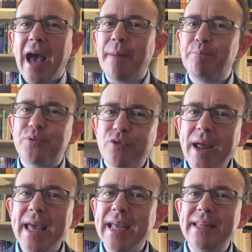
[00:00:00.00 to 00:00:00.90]
and
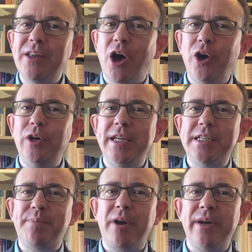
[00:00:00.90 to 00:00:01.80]
praying in the Holy
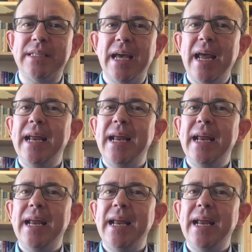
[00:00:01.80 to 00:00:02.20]
Spirit,